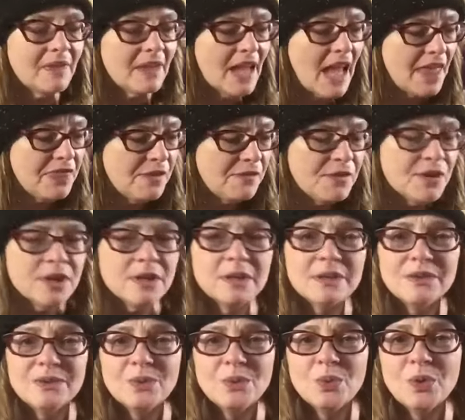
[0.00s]
at the first,
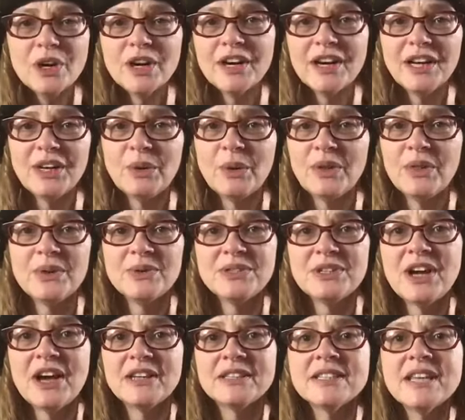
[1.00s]
we're going to ignore those
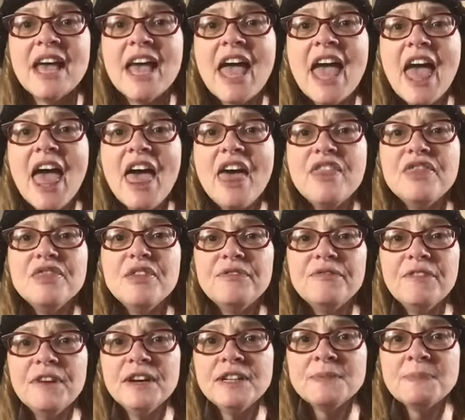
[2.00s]
docs the
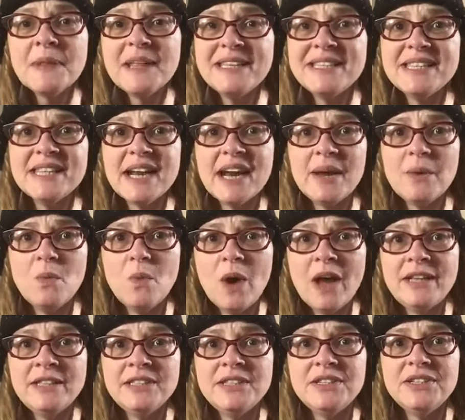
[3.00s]
first place that i
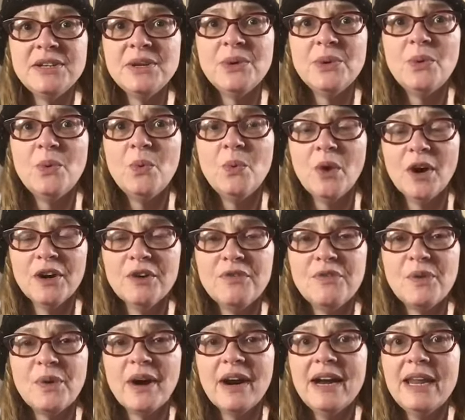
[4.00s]
went to work
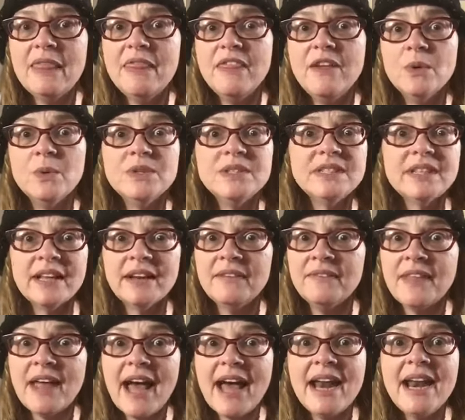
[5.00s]
for there was none of
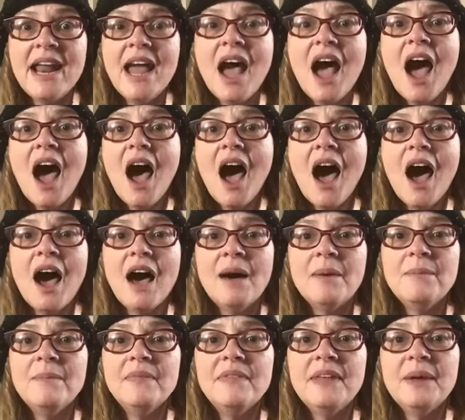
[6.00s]
that
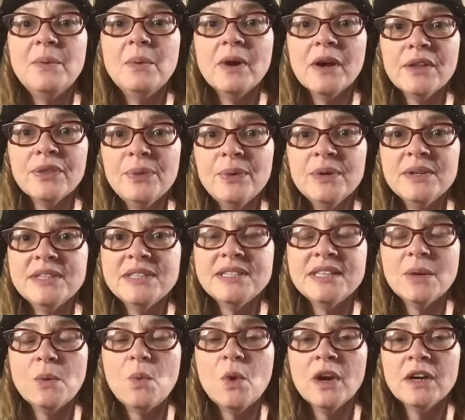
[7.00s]
um, they worked through
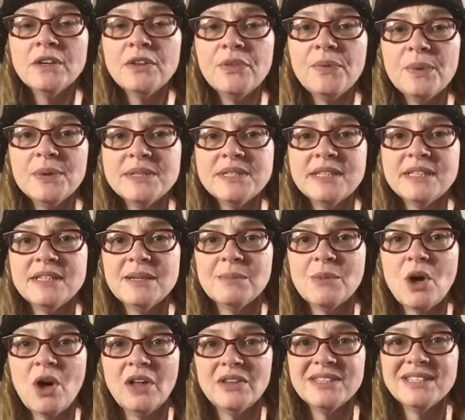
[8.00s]
a worked through a system
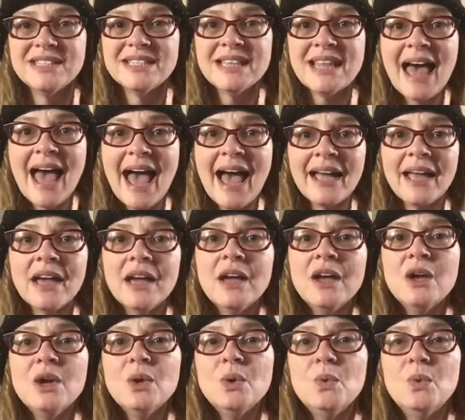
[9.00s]
called slack
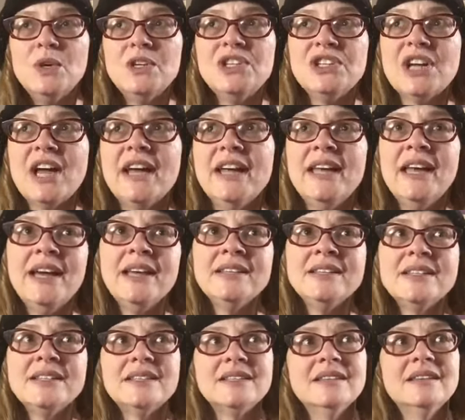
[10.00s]
which i
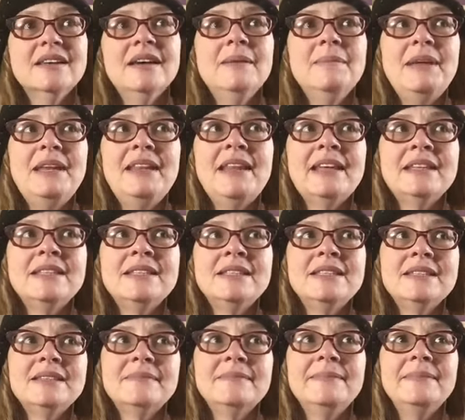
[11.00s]
guess i mean
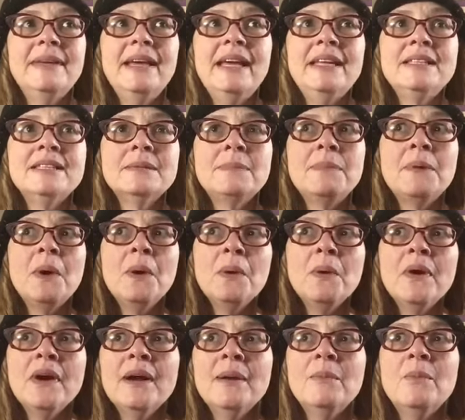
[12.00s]
that's it's a
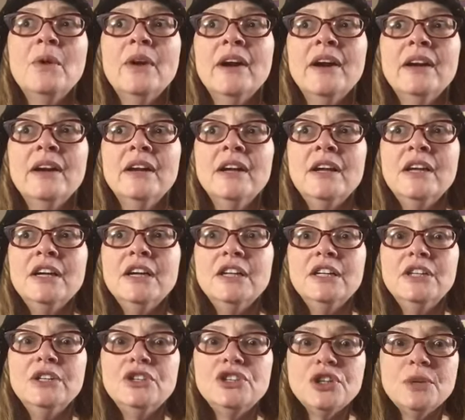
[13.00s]
program where
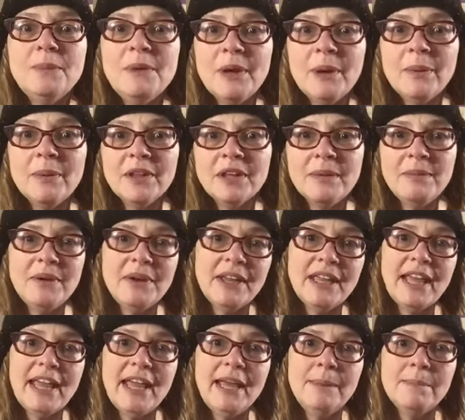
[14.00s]
you should be able to
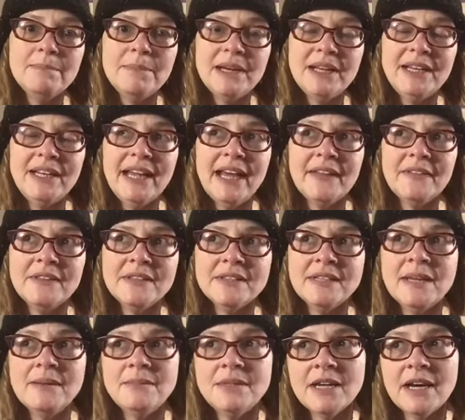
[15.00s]
communicate but at the
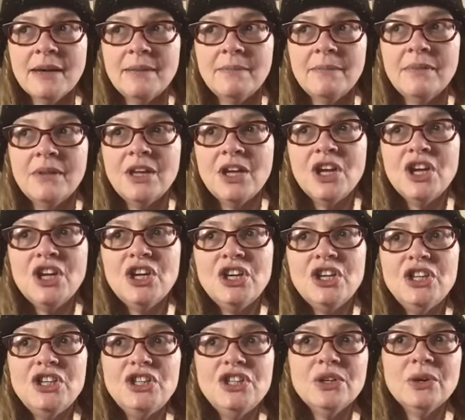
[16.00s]
same time
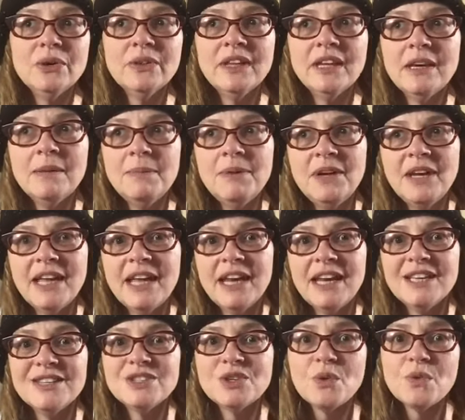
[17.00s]
you're only
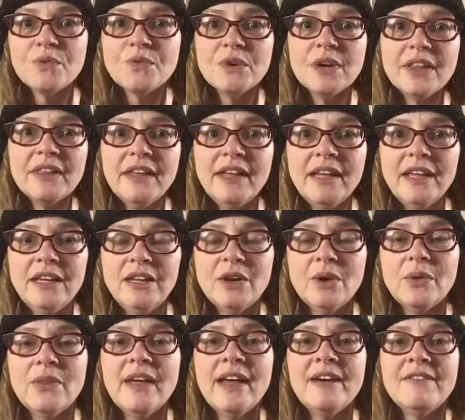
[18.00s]
communicating so freely. You
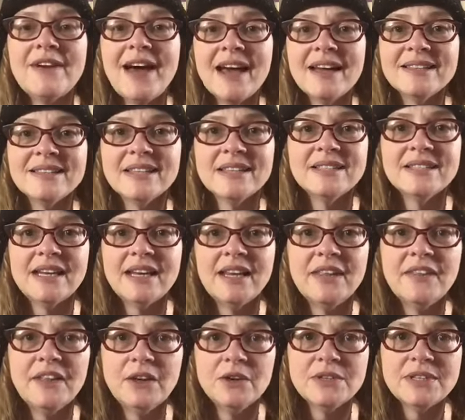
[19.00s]
know, they have access to
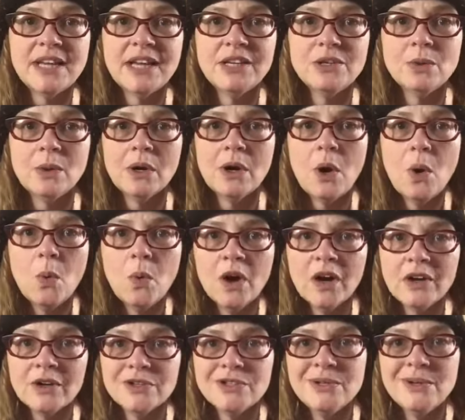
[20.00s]
anything you're saying to a
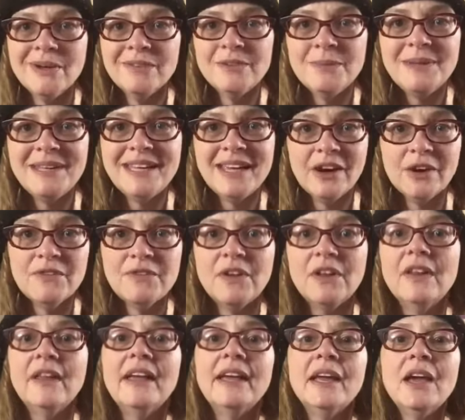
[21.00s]
coworker, so you have to be careful,
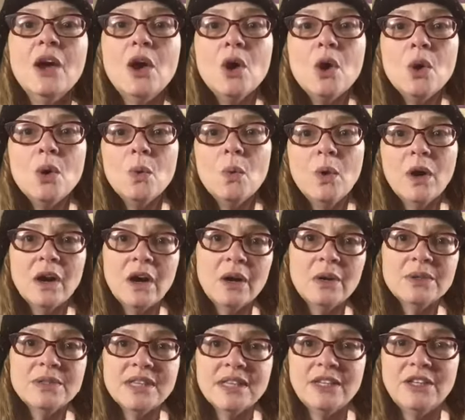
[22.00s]
like, what
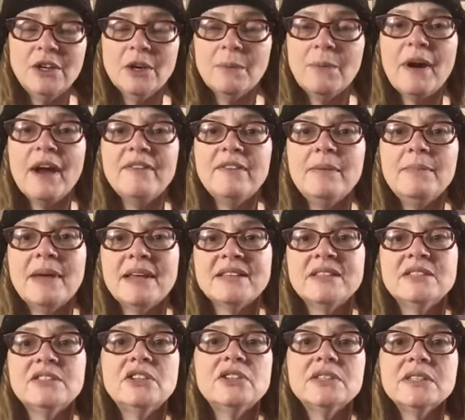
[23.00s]
goes in your private
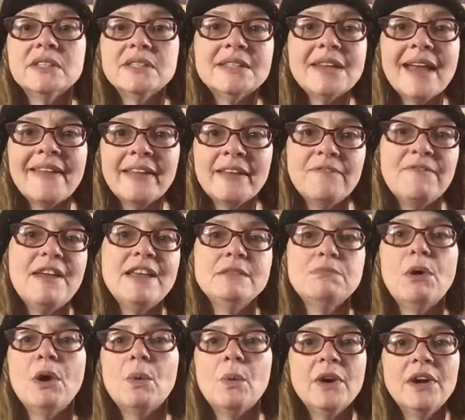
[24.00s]
messages. It's not like
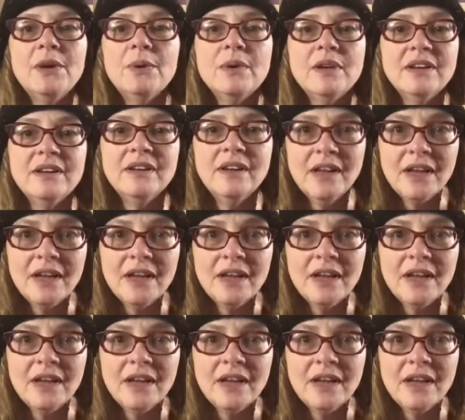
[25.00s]
Facebook where you can